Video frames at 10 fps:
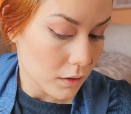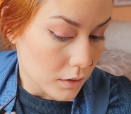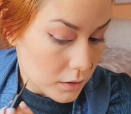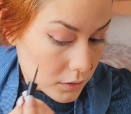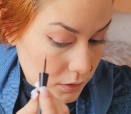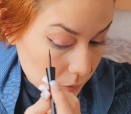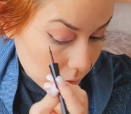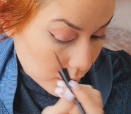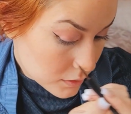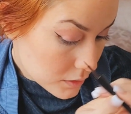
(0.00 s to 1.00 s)
So we're
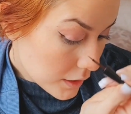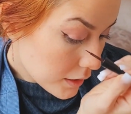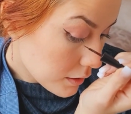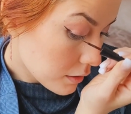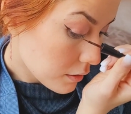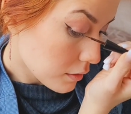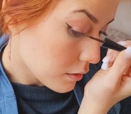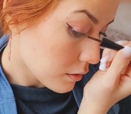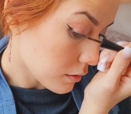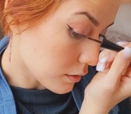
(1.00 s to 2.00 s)
going to take
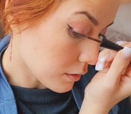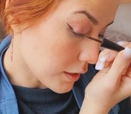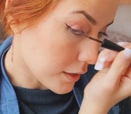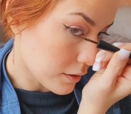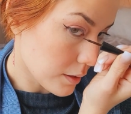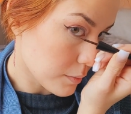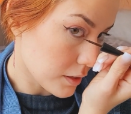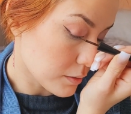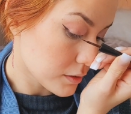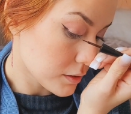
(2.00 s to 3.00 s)
the liner and I'm
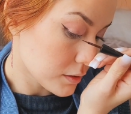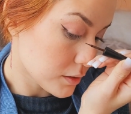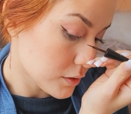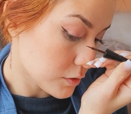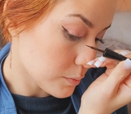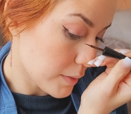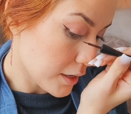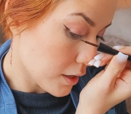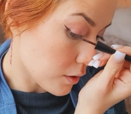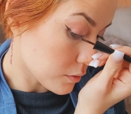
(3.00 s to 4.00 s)
going to use my
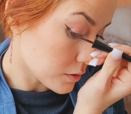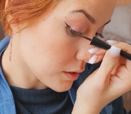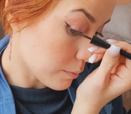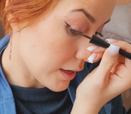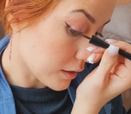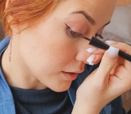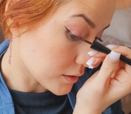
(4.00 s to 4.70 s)
nose to balance